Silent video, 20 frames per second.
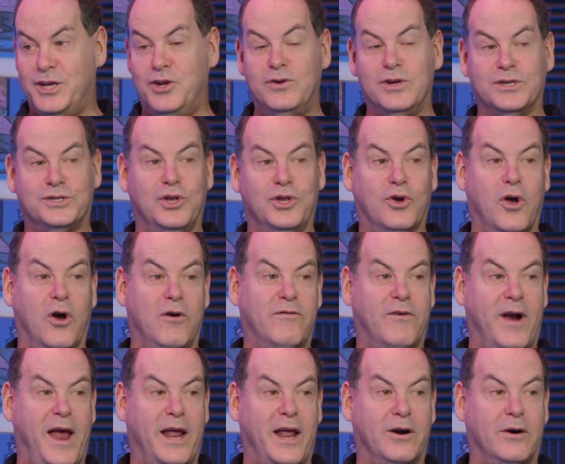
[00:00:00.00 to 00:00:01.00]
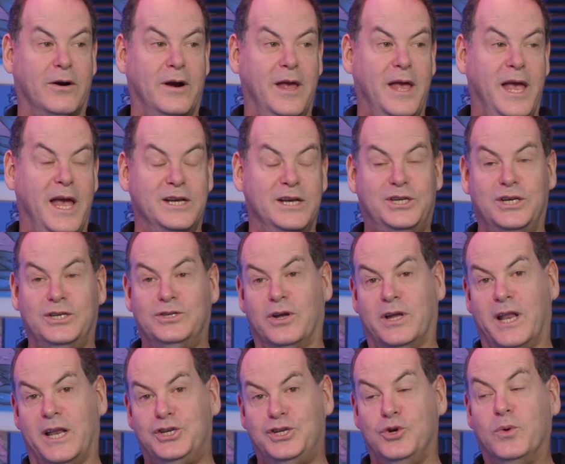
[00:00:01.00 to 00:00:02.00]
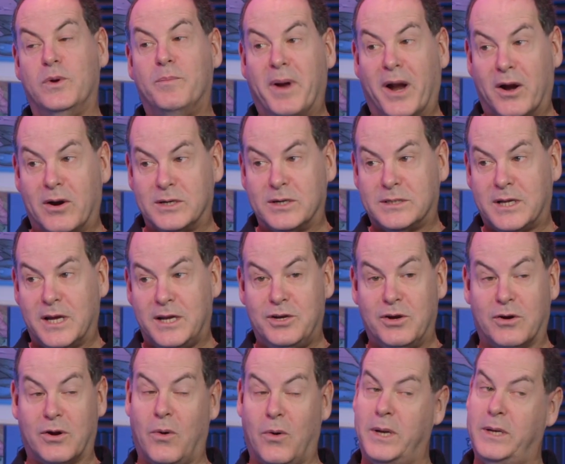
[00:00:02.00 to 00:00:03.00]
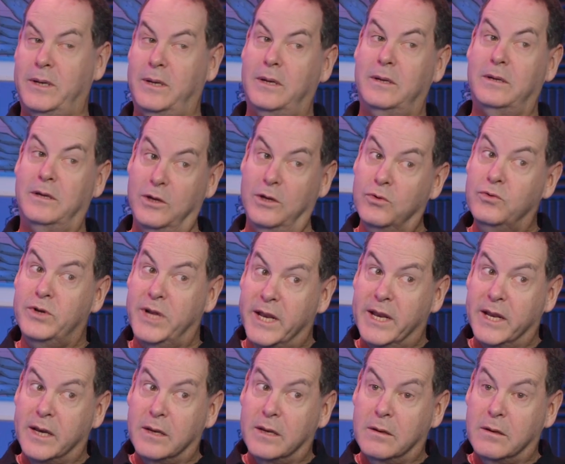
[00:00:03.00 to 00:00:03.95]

you just look over at her and she's looking at you embarrassed and you're going, "You did it.